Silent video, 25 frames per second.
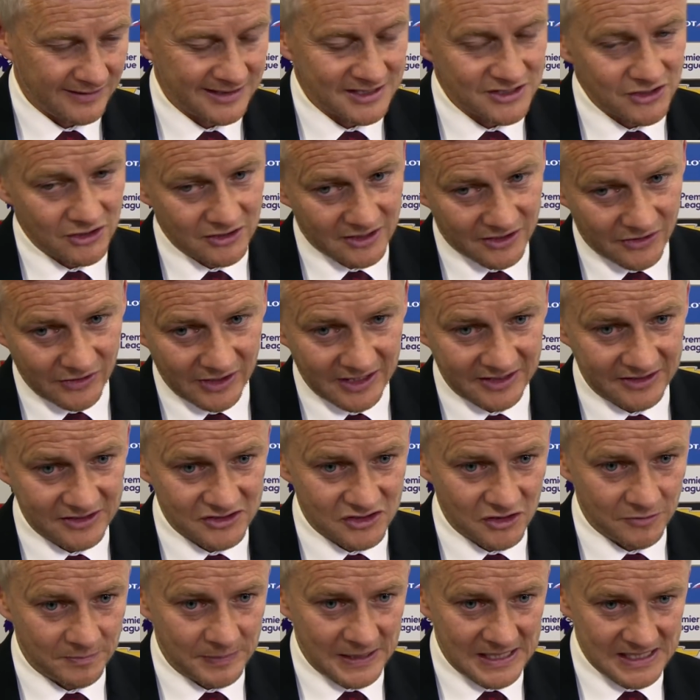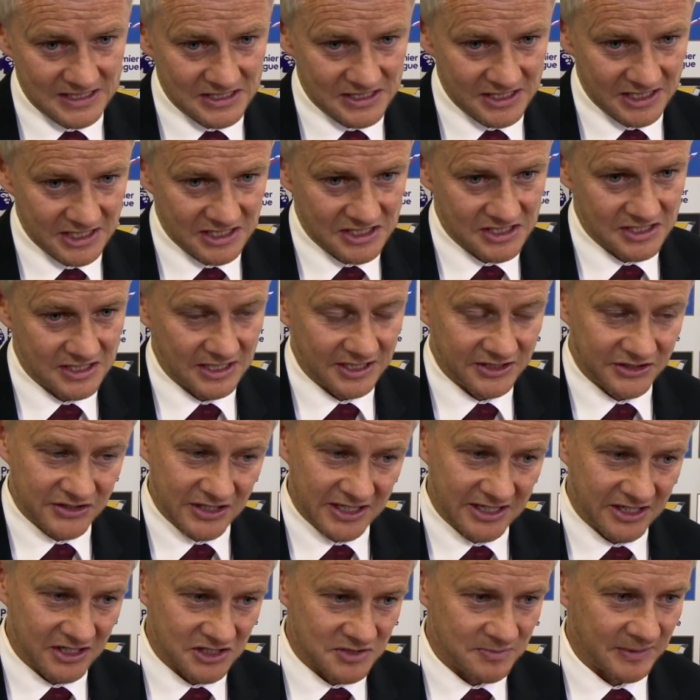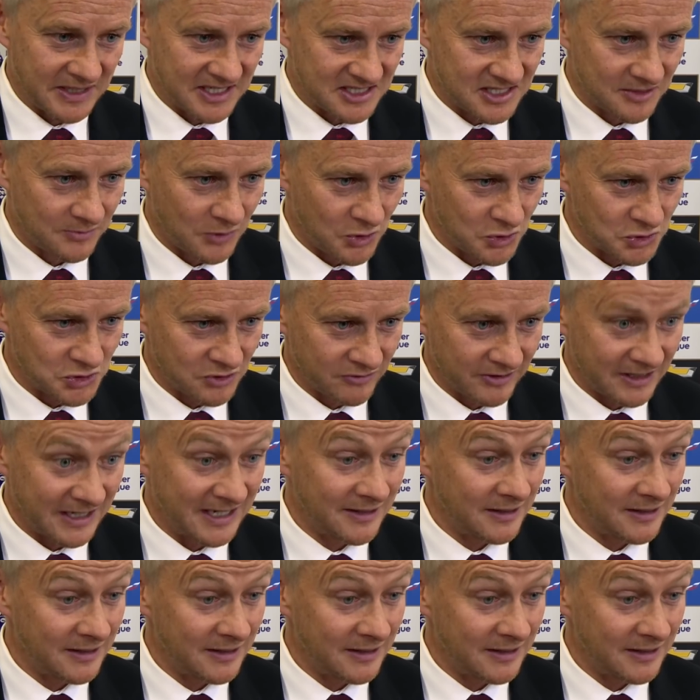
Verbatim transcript: He's not the greatest of passes. Andreas makes the most of it.